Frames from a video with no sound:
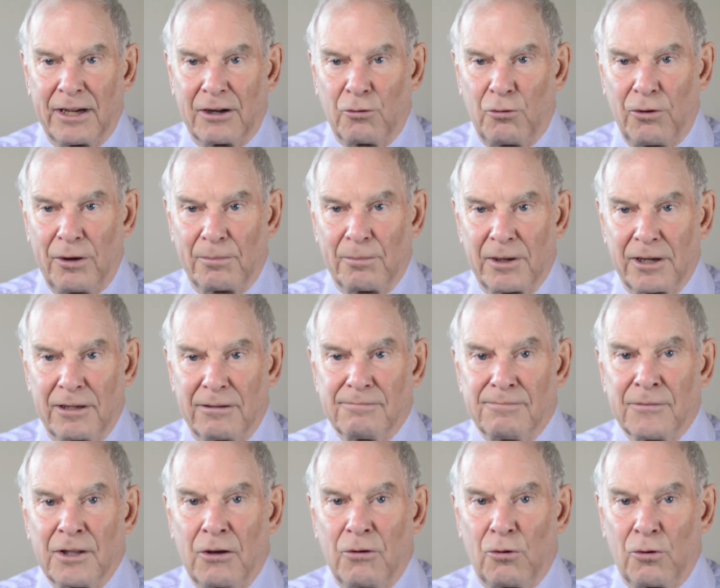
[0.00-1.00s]
equipment
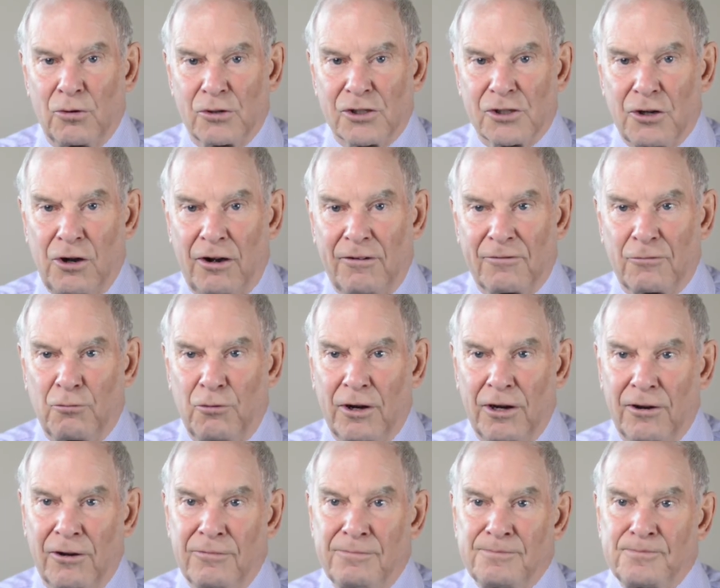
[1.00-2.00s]
or
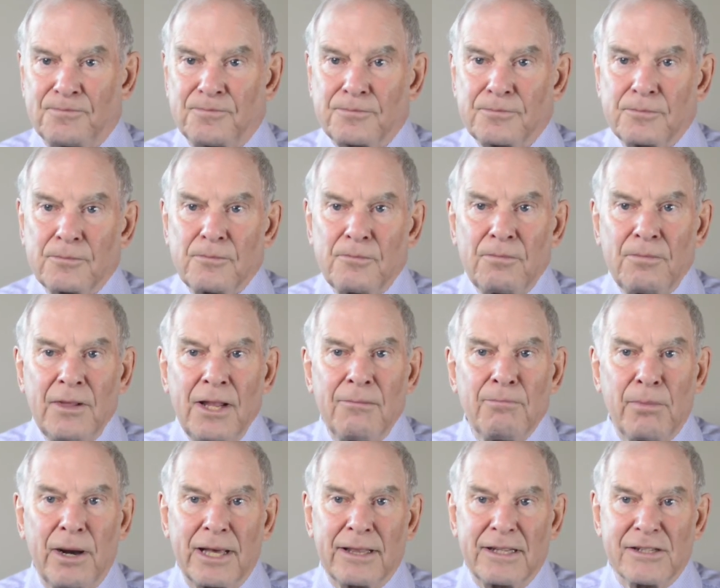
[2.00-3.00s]
software
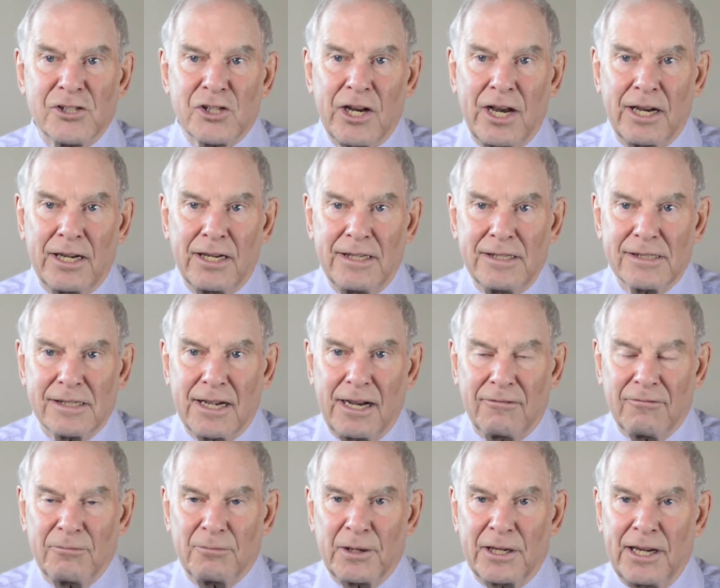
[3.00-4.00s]
by the Chinese
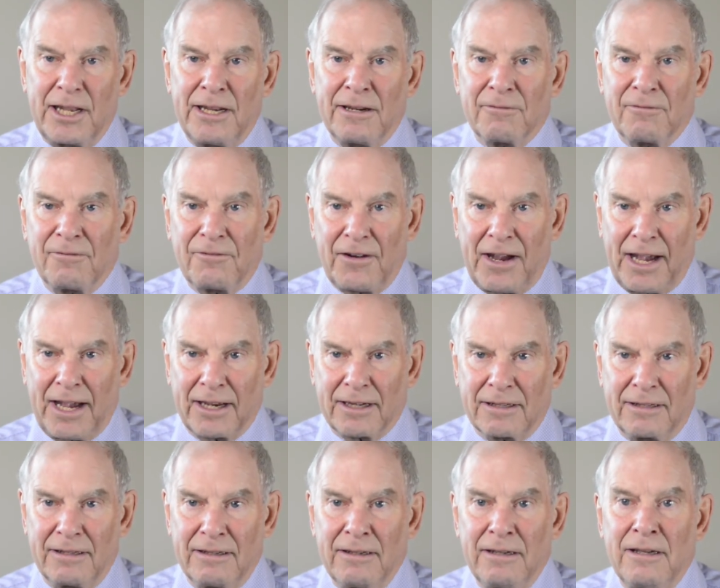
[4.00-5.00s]
government. In
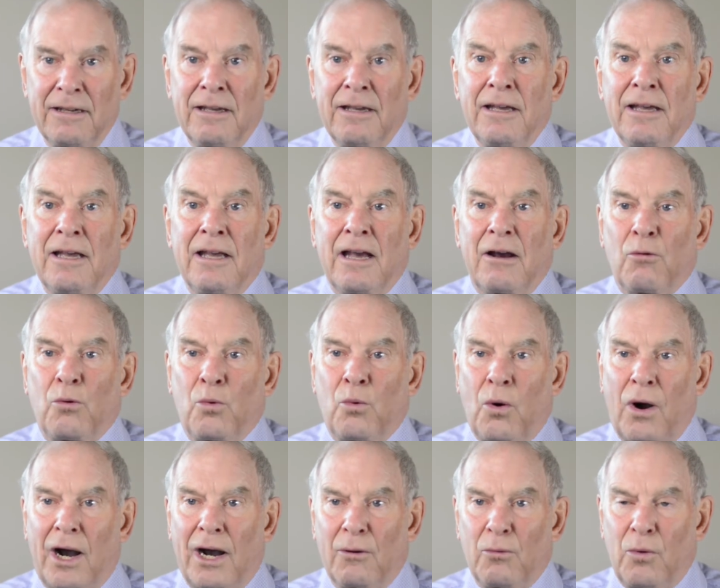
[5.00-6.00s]
fact,
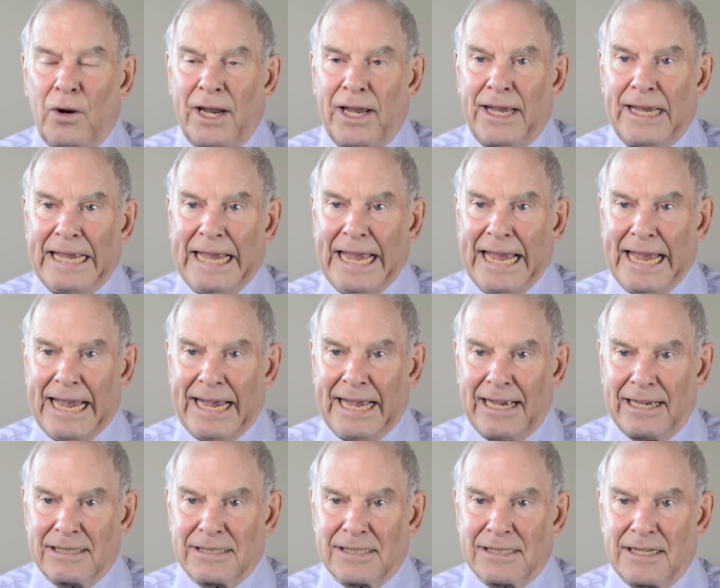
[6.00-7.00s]
Huawei
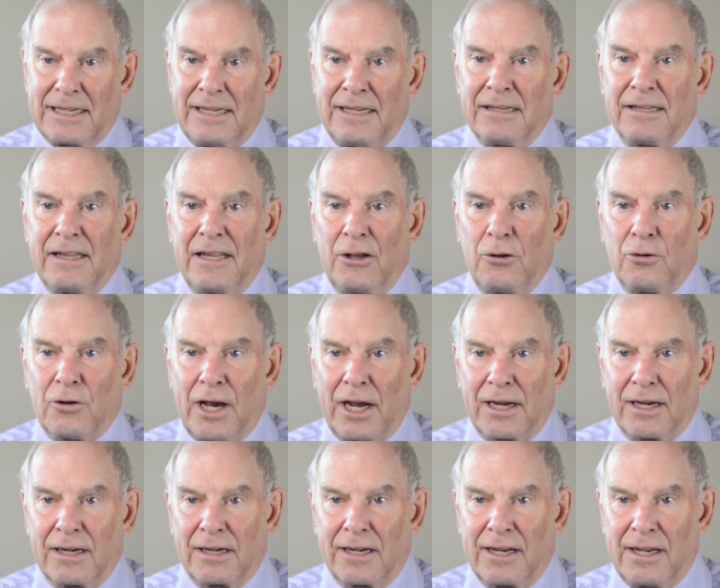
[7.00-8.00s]
has in the
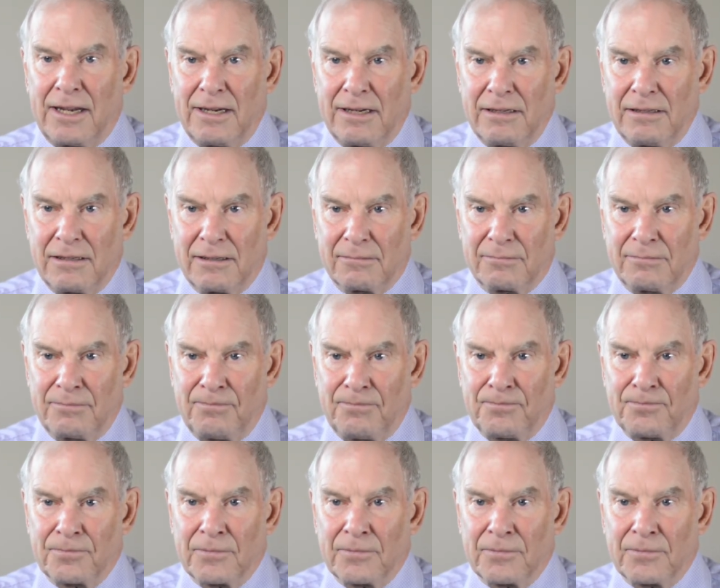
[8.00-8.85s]
United Kingdom